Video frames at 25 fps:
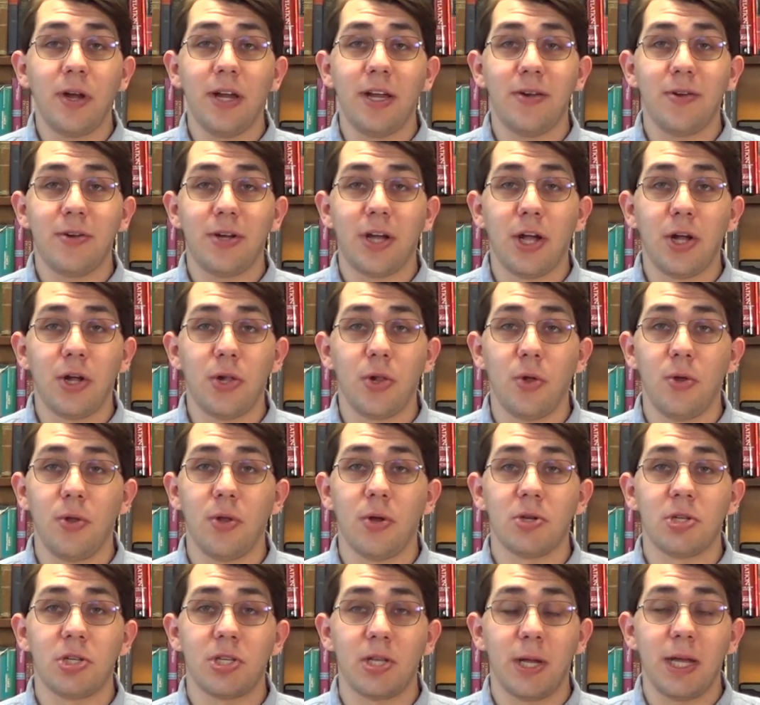we
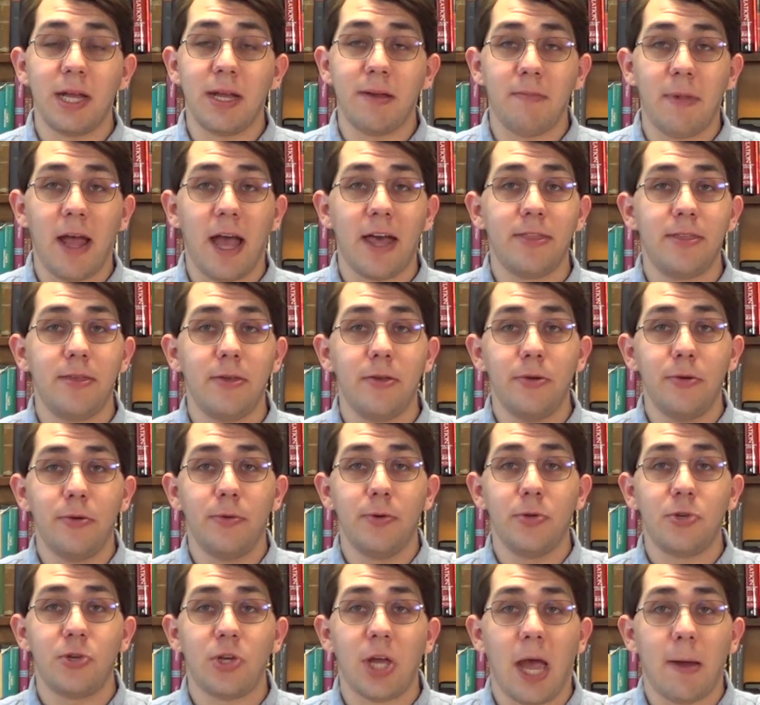conclude our study of
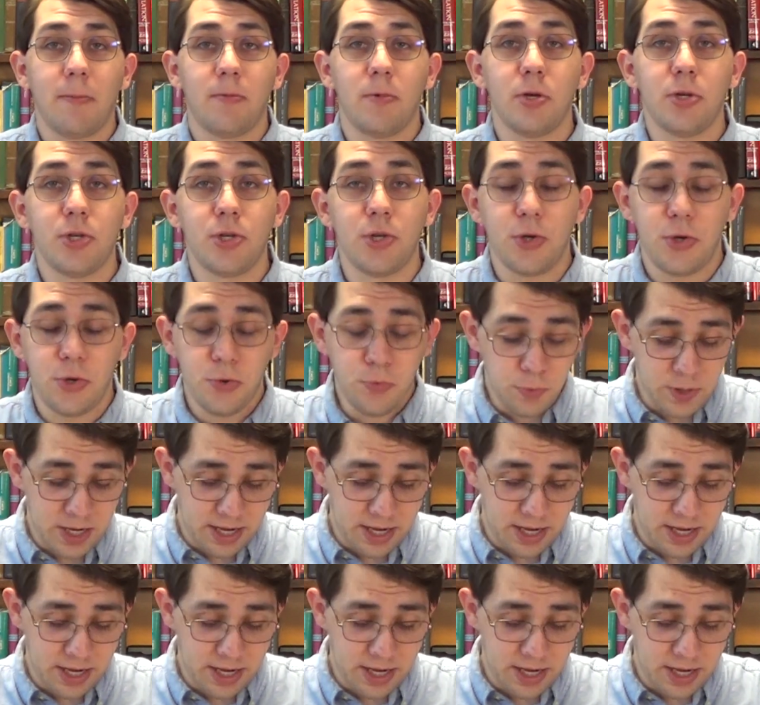Matthew chapter 2.